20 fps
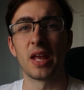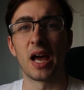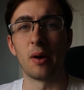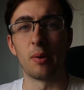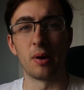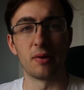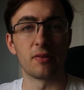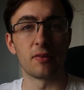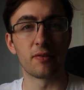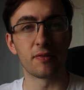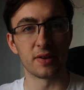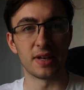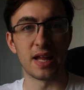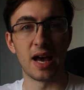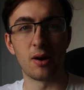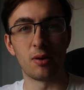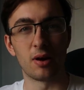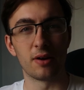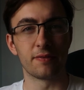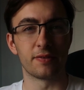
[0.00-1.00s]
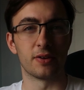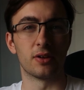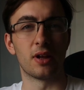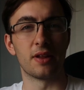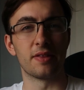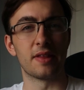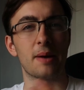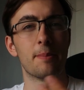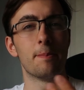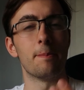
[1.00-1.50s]
However, for now, I feel
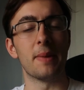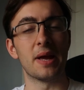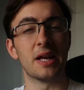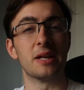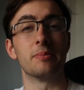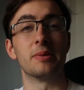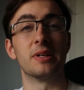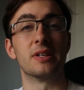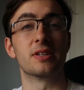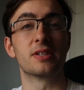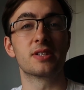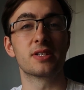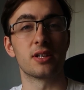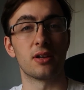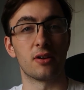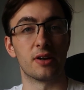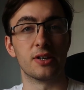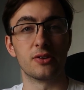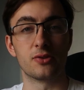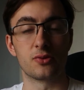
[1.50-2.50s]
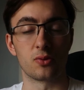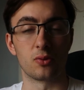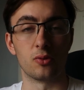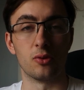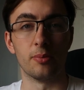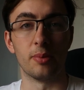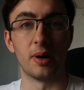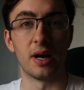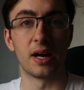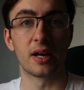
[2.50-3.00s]
like that may be a slight
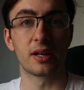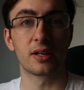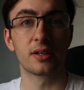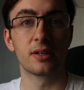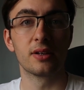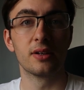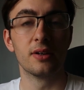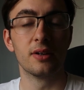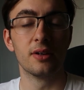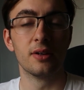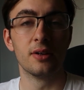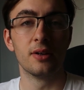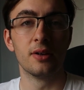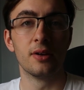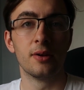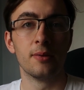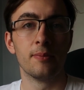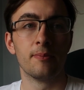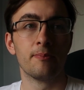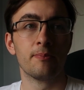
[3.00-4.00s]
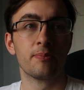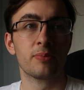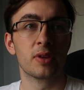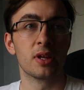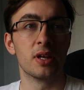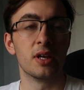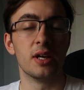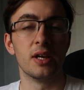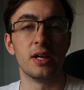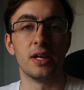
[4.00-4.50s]
drawback.
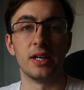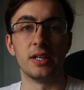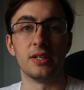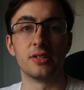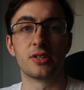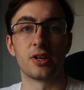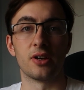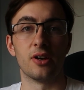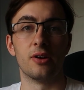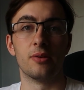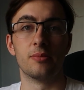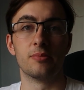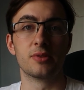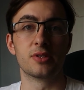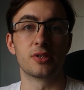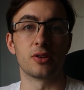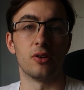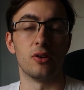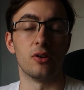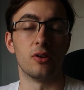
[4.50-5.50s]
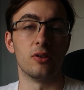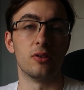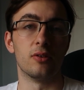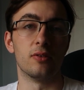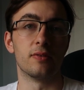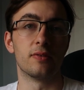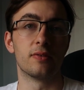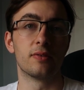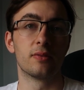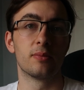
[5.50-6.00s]
In terms
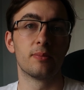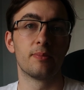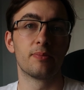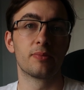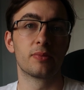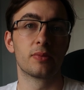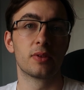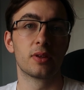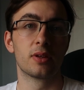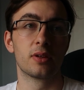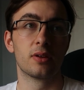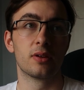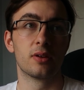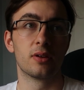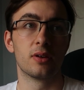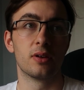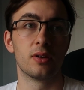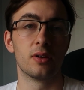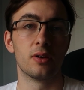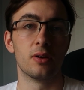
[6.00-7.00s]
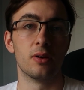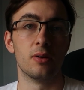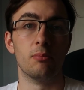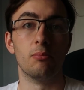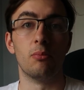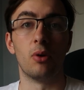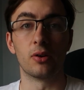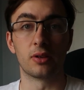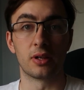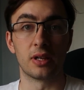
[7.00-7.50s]
of
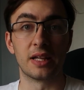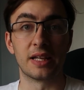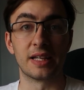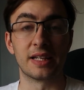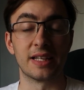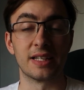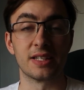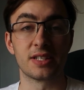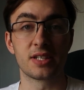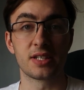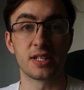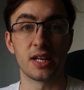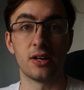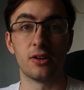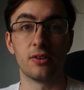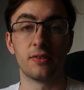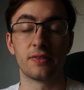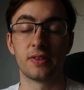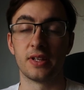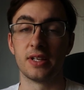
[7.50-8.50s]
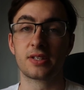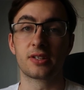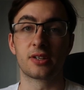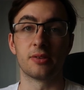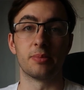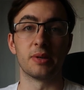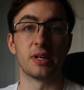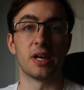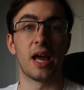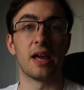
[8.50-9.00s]
modeling itself, this
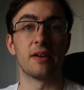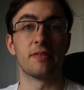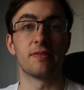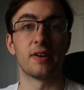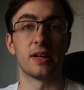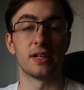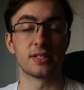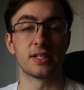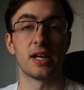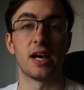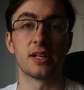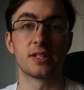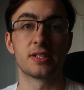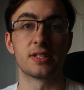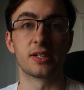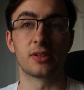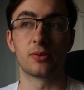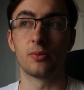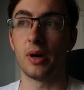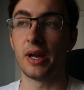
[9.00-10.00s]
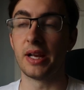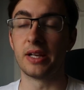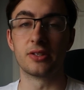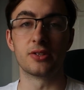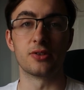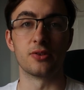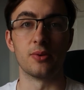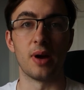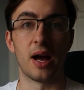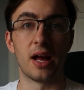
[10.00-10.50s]
could be a fantastic way
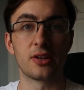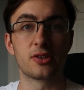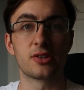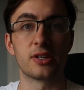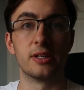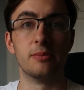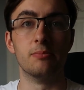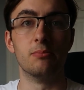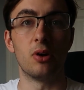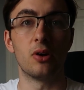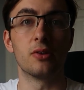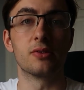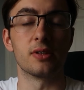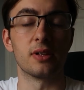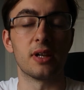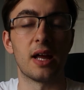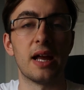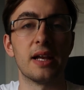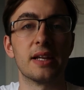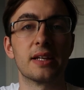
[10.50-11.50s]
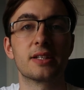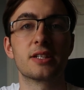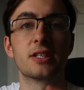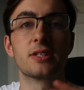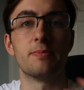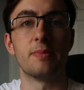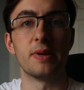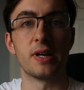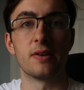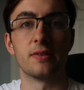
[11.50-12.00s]
to actually model and
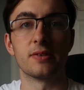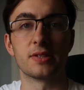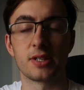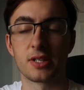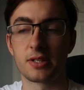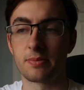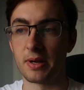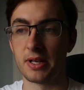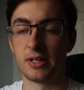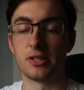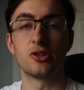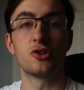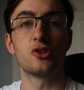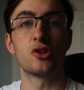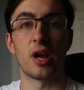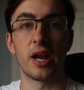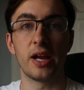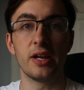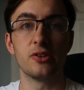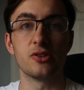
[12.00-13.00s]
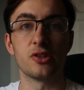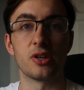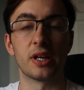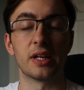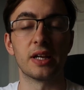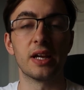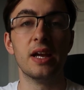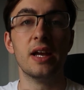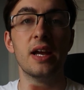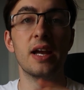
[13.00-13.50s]
experience the space
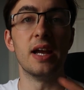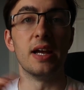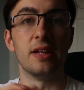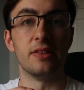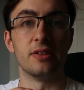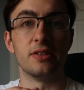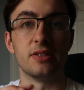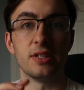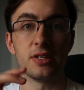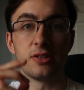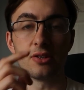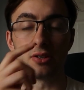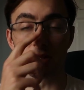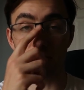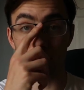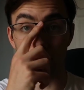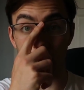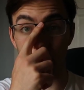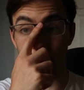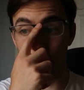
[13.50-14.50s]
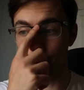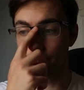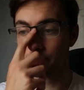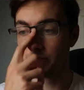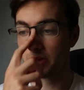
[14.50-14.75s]
changing in the digital.